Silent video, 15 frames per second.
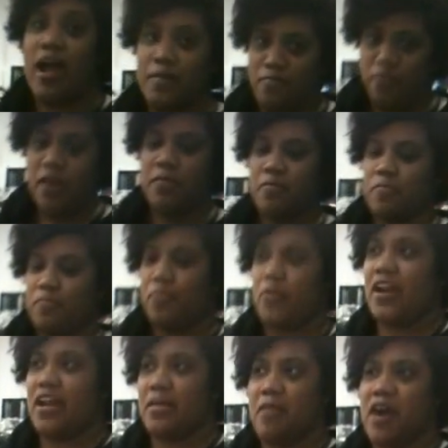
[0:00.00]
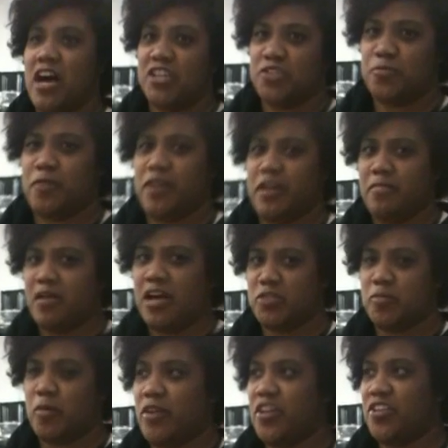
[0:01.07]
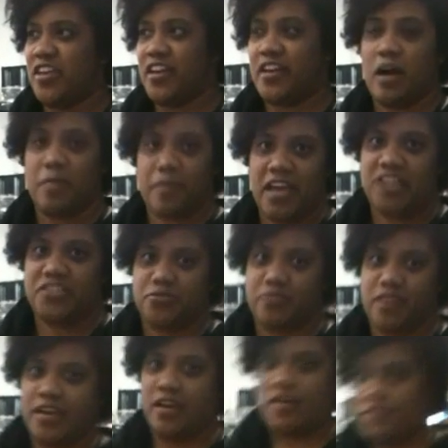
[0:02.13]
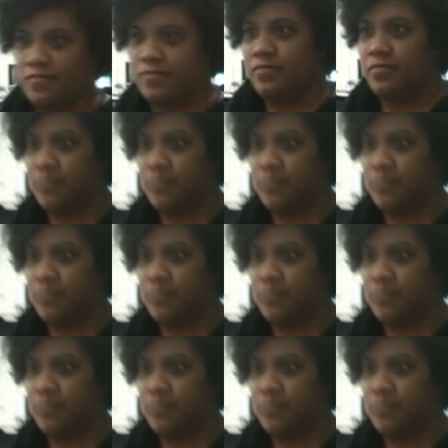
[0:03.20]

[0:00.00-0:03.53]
Right, pretty much. But when you think cupcakes, you think of,